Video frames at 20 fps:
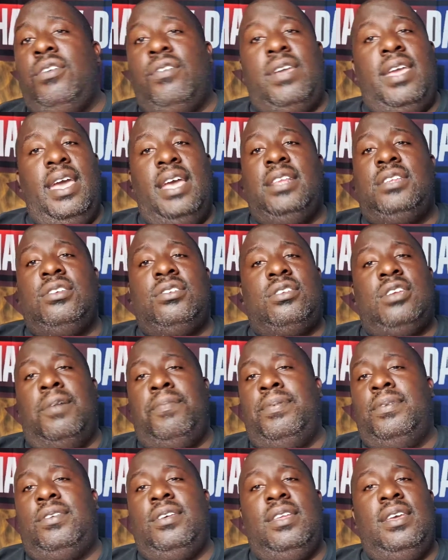You can't just
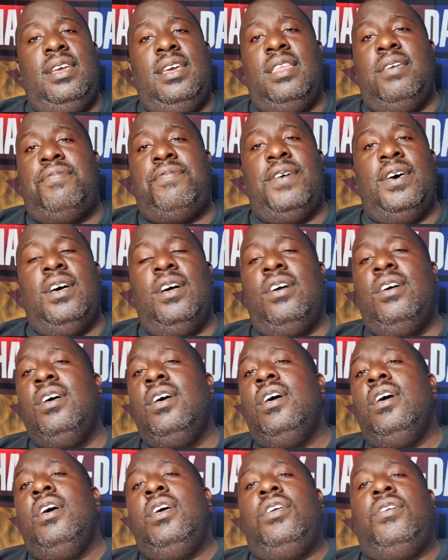jump into the
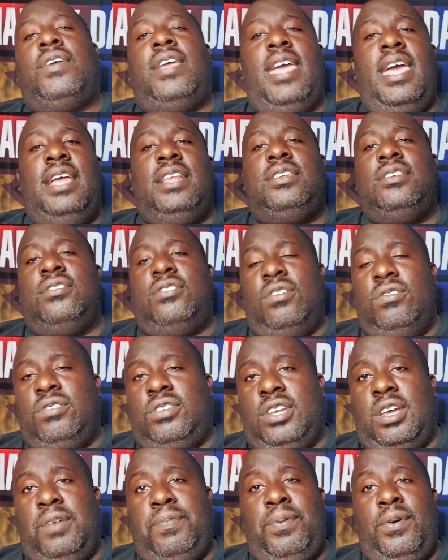NFL. You can't just
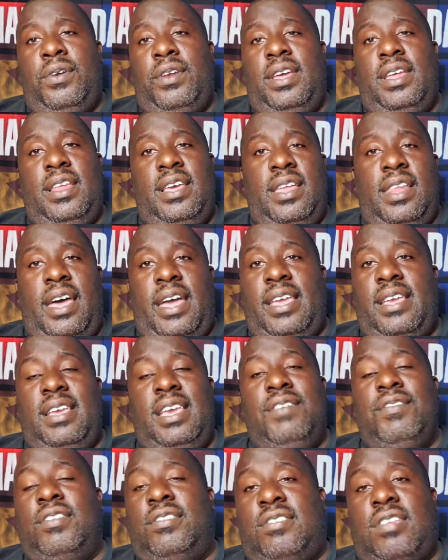go jump on any, like,
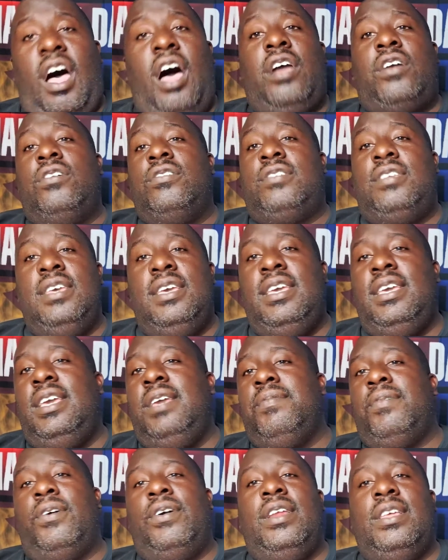even soccer
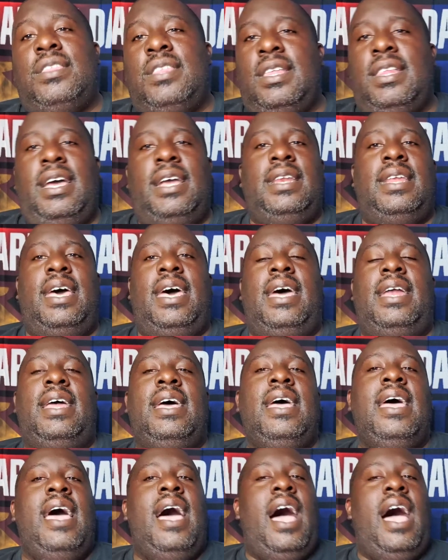team or anything like that.